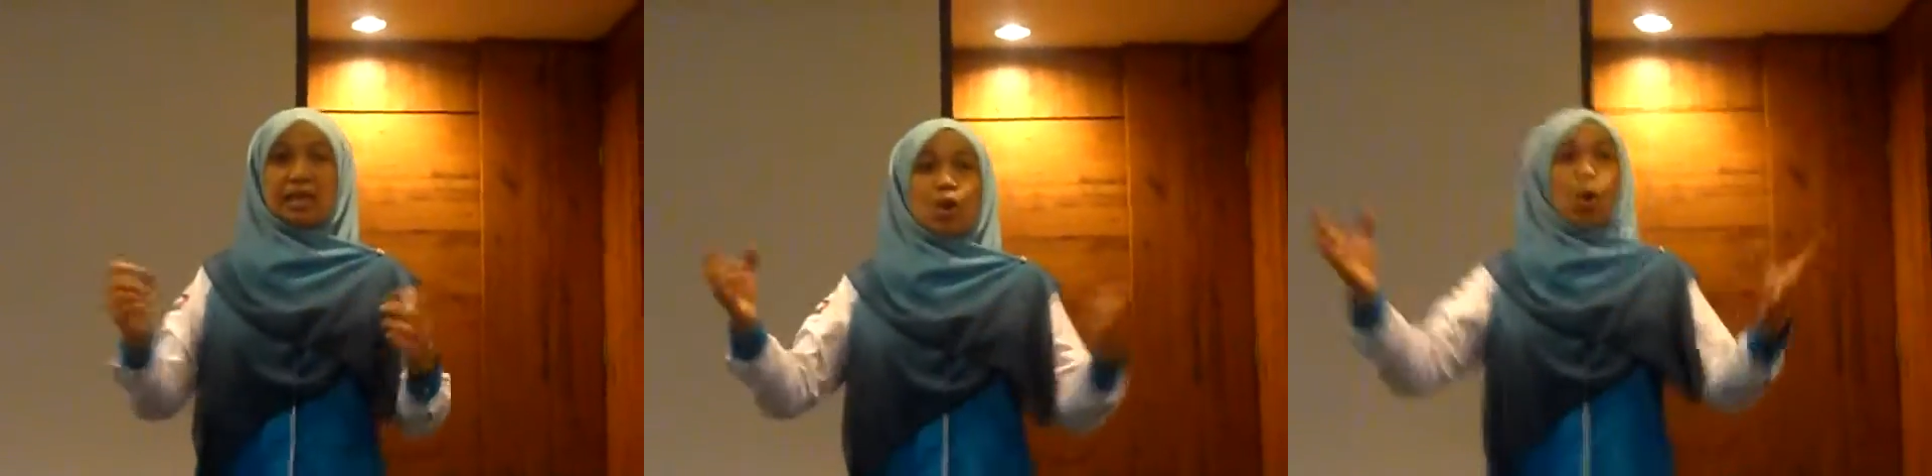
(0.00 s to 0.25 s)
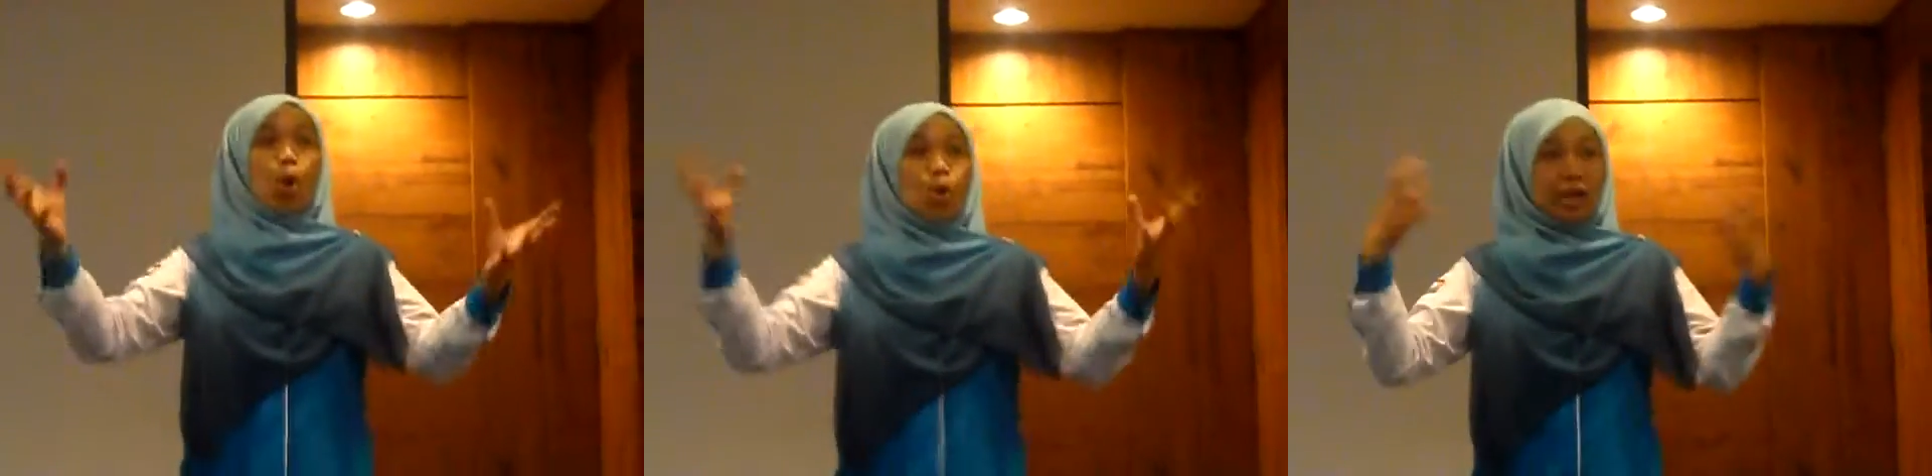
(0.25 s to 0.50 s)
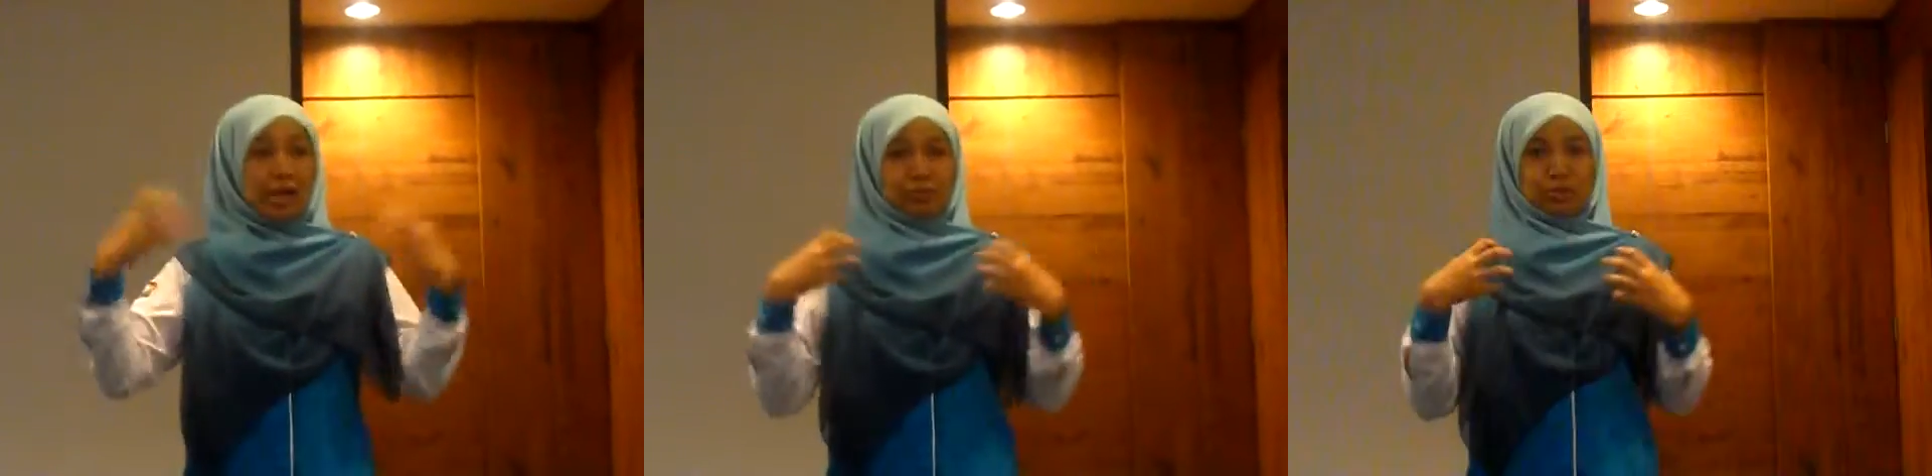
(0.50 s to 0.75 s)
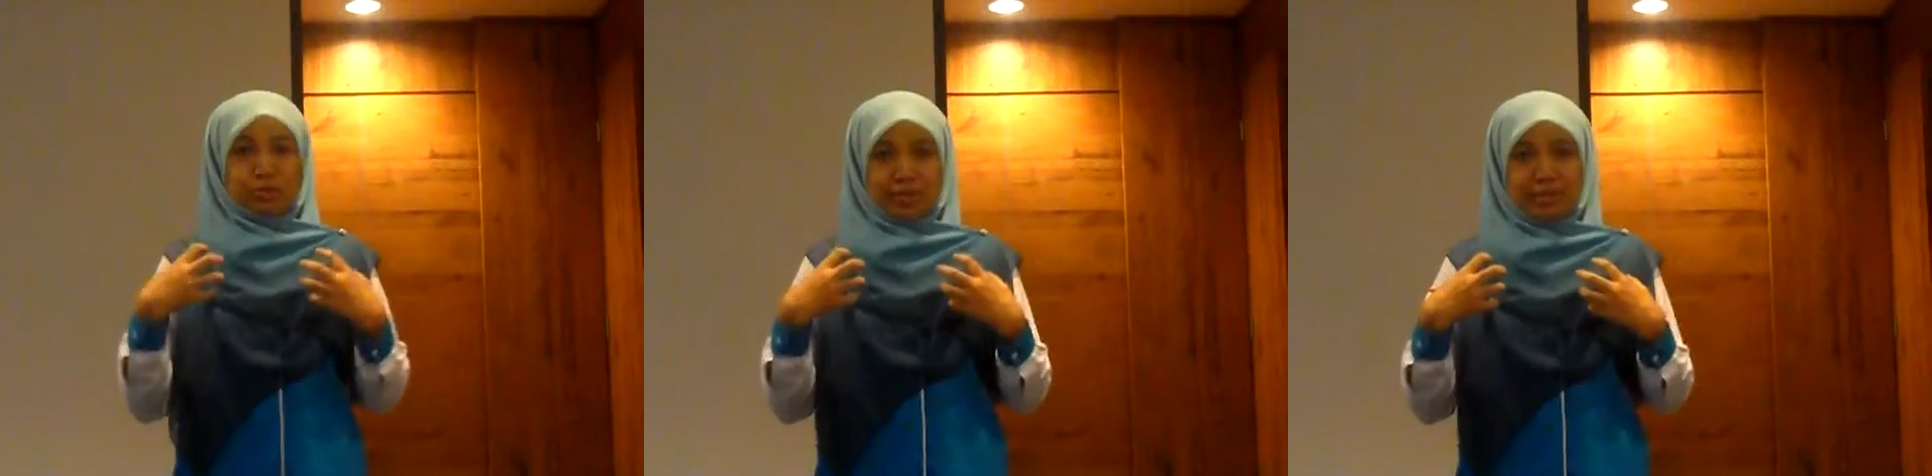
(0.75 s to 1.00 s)
he own
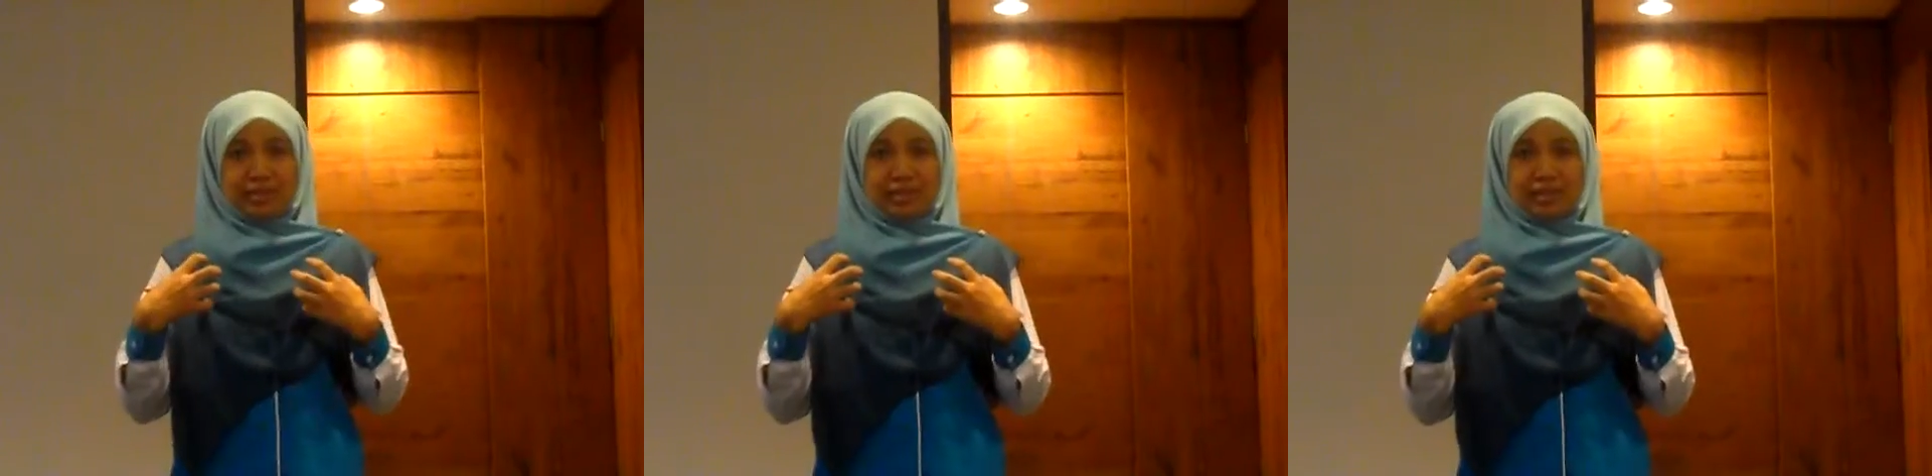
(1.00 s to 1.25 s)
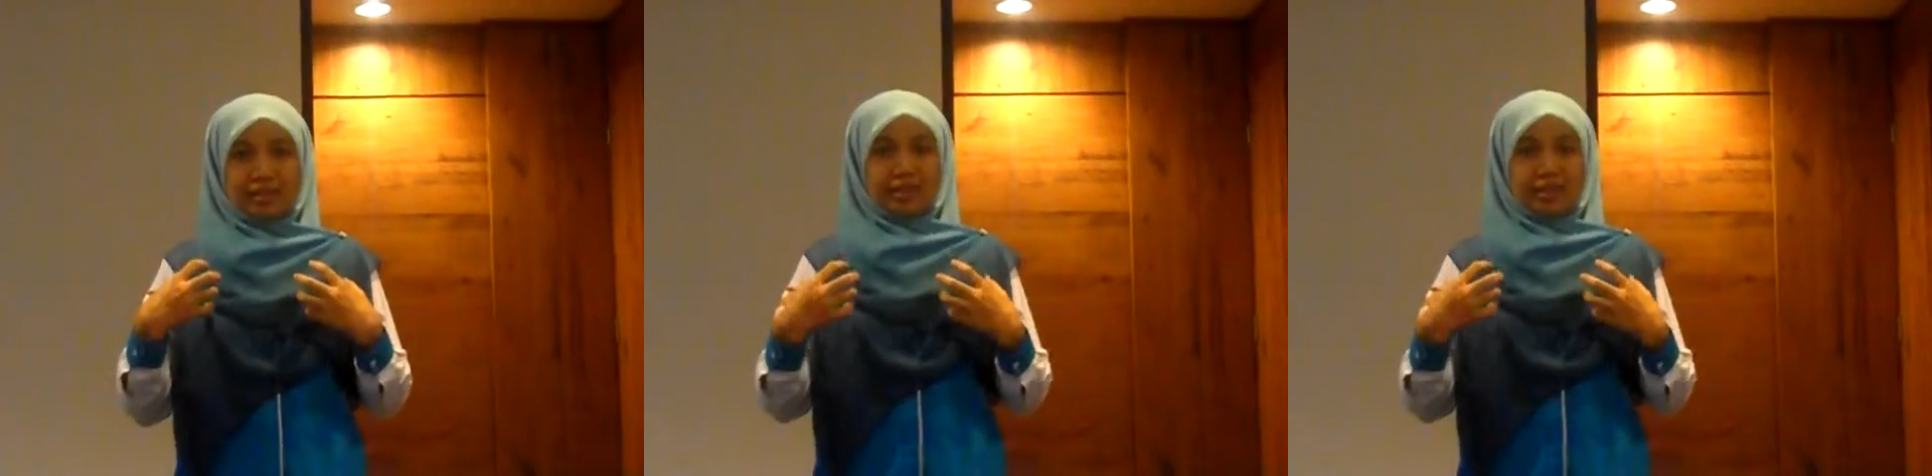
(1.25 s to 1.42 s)
up to it